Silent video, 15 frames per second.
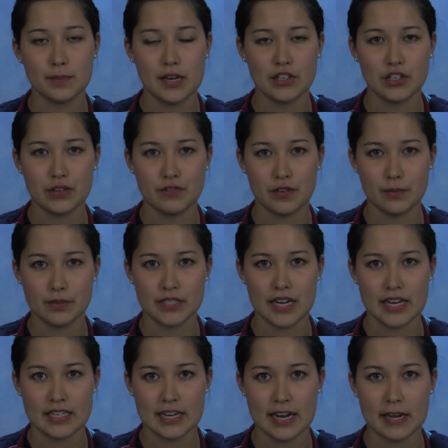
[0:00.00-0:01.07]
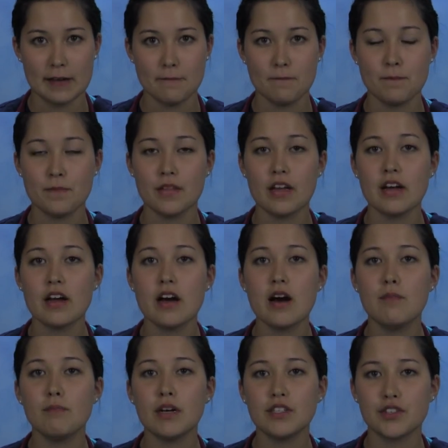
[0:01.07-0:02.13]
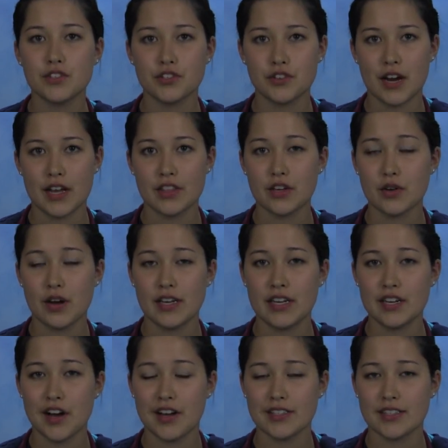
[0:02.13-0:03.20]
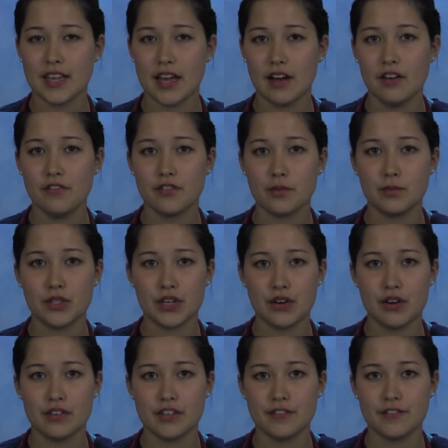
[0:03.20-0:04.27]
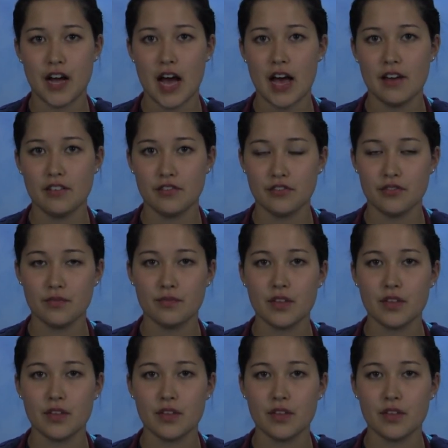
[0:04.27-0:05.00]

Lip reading: patient from standing. Muscle strength graded on a scale from 0 to 5.